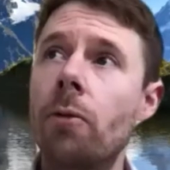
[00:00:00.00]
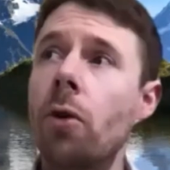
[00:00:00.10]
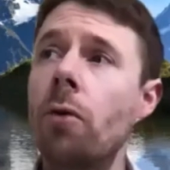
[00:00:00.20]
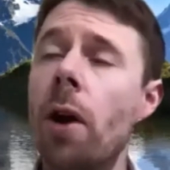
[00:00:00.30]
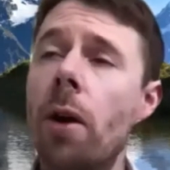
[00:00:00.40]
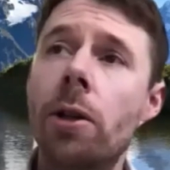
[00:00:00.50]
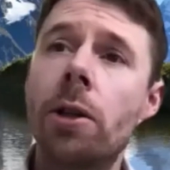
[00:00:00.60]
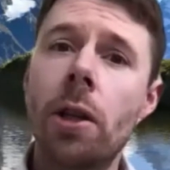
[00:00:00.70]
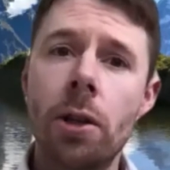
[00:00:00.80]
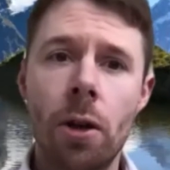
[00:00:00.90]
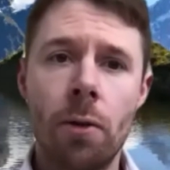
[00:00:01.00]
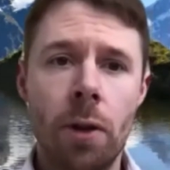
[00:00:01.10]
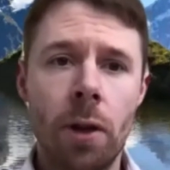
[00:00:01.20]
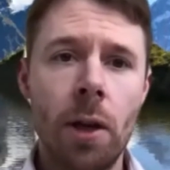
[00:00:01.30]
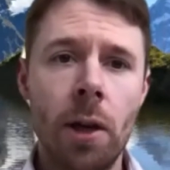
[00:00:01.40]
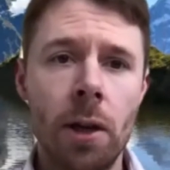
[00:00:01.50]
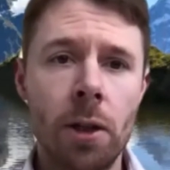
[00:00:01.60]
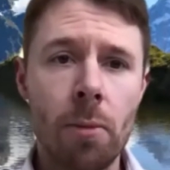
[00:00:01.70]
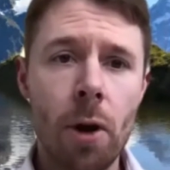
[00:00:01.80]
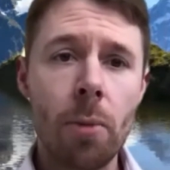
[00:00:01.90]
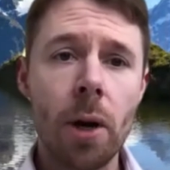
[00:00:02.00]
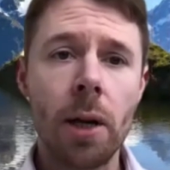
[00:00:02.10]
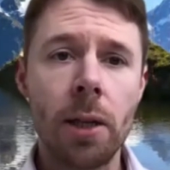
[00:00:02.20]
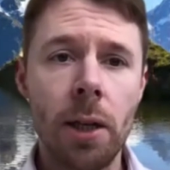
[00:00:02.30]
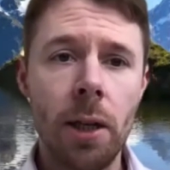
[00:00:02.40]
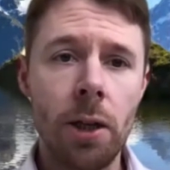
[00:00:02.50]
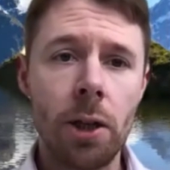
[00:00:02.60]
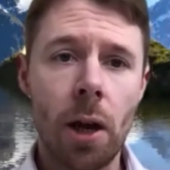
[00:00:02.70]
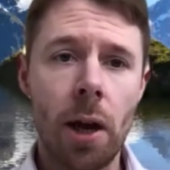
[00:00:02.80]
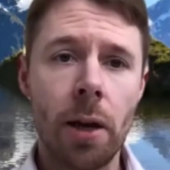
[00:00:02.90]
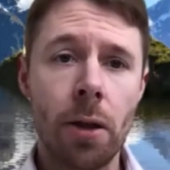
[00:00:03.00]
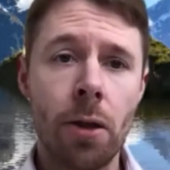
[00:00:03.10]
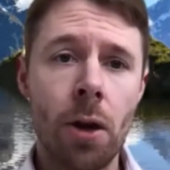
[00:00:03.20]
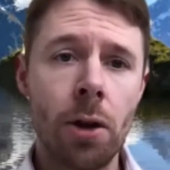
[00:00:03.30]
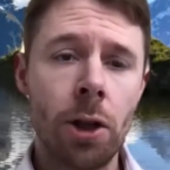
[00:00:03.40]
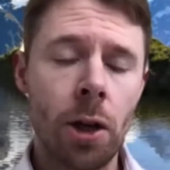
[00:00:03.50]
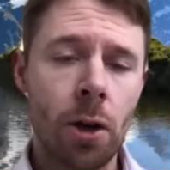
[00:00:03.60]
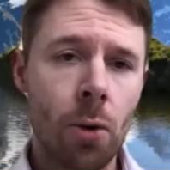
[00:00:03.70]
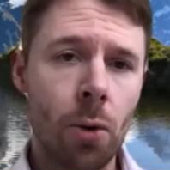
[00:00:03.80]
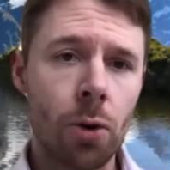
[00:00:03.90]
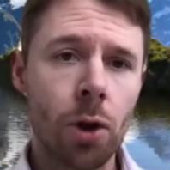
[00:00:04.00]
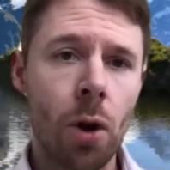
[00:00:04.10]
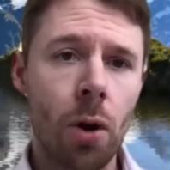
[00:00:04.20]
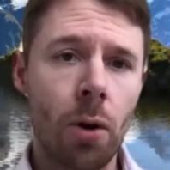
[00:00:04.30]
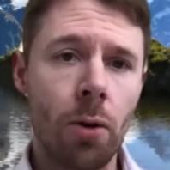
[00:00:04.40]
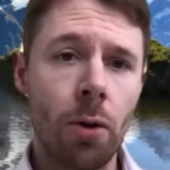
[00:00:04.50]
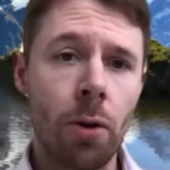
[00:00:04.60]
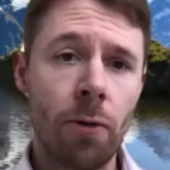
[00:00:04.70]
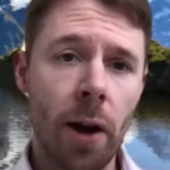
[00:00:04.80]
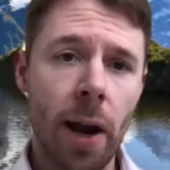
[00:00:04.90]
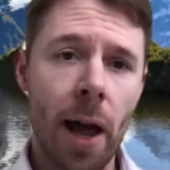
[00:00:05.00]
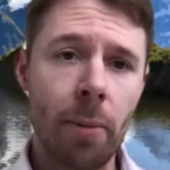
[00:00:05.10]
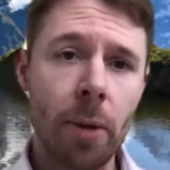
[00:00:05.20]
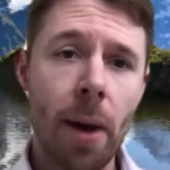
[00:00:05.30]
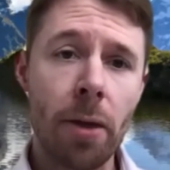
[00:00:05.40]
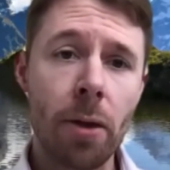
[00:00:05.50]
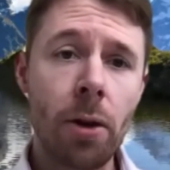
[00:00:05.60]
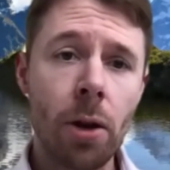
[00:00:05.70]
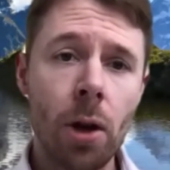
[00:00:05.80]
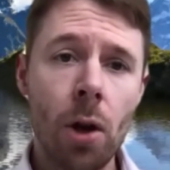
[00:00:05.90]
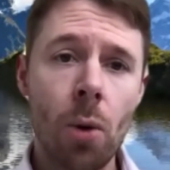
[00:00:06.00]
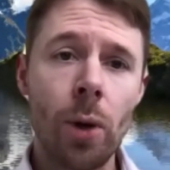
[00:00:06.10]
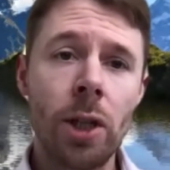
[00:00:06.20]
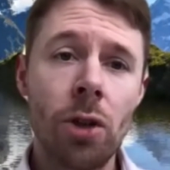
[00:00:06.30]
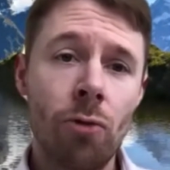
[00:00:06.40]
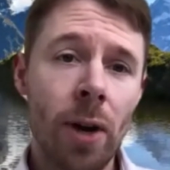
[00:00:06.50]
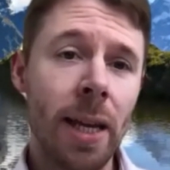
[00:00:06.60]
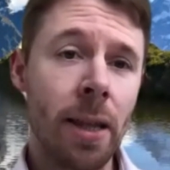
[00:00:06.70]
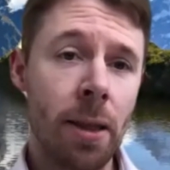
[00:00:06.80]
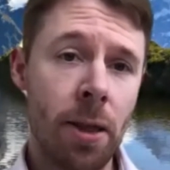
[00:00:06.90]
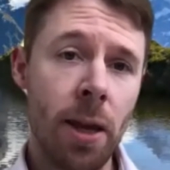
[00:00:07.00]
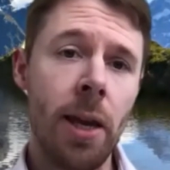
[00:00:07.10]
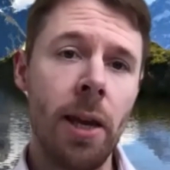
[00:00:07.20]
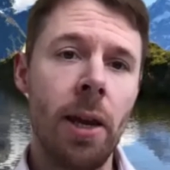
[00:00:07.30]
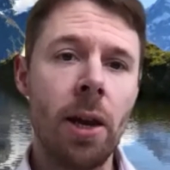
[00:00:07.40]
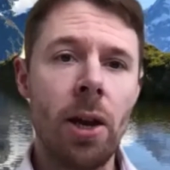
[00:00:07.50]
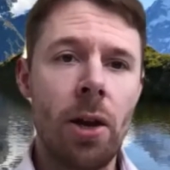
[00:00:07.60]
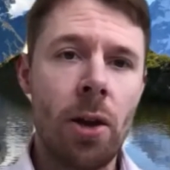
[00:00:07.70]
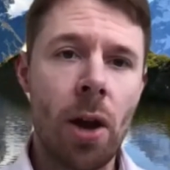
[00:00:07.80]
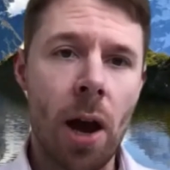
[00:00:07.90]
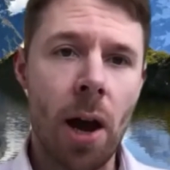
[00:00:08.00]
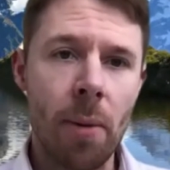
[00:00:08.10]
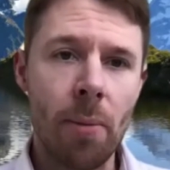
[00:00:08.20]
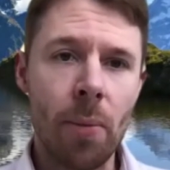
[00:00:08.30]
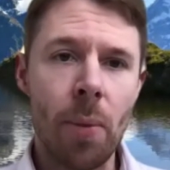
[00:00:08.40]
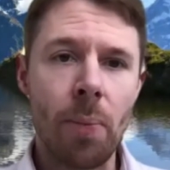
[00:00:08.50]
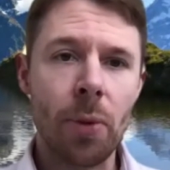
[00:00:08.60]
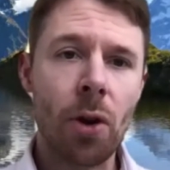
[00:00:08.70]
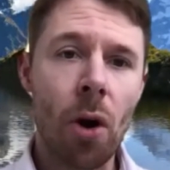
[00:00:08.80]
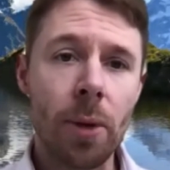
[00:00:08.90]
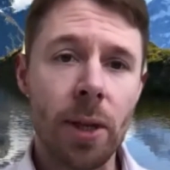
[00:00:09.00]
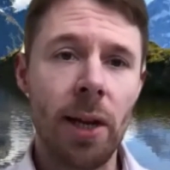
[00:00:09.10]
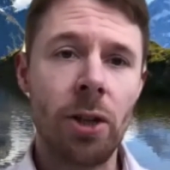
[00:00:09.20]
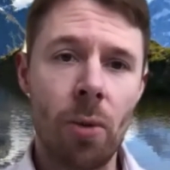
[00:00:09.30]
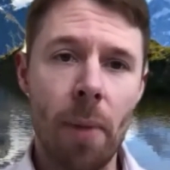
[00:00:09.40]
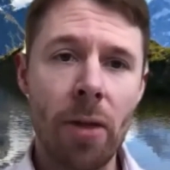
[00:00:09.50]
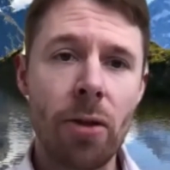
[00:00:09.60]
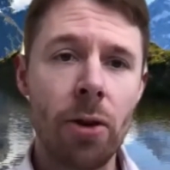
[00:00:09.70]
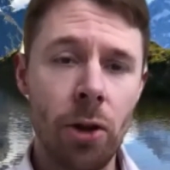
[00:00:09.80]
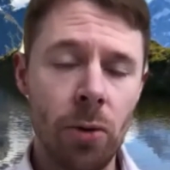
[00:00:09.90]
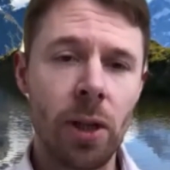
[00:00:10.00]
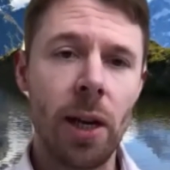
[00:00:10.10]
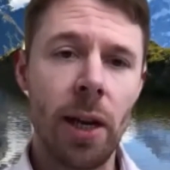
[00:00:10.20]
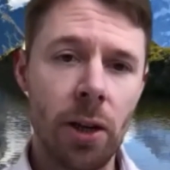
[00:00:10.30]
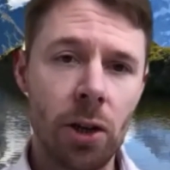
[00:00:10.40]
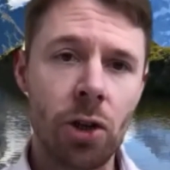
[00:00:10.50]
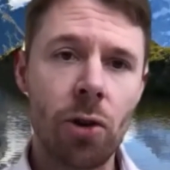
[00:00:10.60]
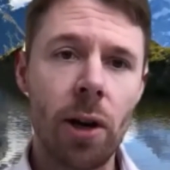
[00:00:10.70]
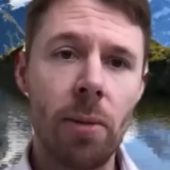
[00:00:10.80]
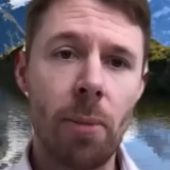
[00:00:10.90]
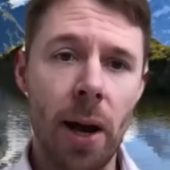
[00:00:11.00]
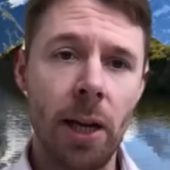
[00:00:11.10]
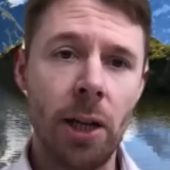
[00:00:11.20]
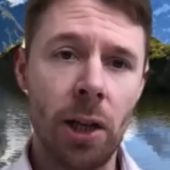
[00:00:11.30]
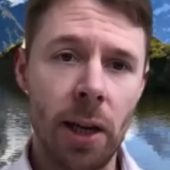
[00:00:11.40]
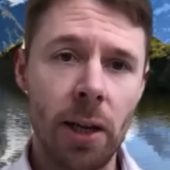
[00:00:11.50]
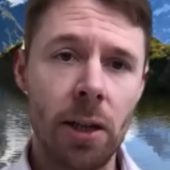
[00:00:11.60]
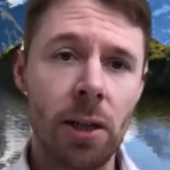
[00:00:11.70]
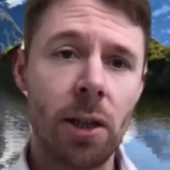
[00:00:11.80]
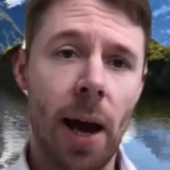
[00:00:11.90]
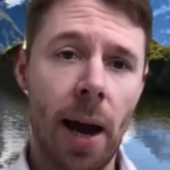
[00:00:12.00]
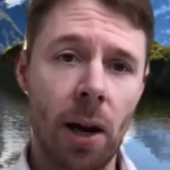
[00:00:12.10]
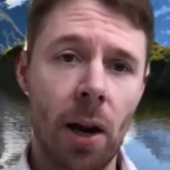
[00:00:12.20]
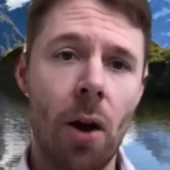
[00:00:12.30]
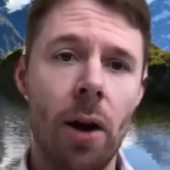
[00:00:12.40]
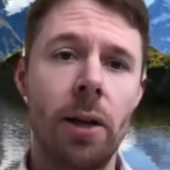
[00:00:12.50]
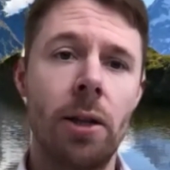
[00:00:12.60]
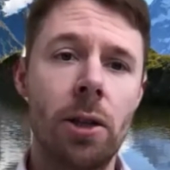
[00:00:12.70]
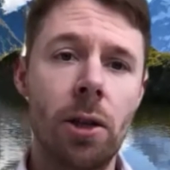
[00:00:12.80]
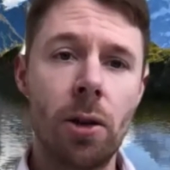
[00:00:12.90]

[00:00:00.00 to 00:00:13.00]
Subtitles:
taught various things over the years. At the moment, I teach a third-year course on the finite element method, which is really the computational method used in industry by engineers to analyze